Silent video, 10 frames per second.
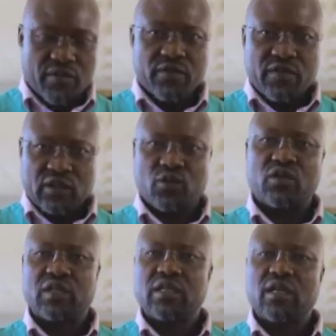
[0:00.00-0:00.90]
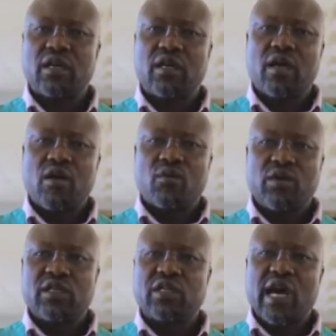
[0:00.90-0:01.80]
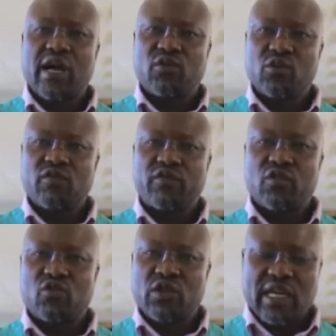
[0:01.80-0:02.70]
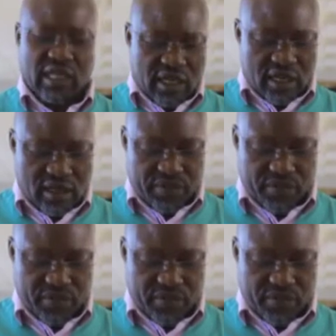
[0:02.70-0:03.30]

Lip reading: vessels, which are used for draining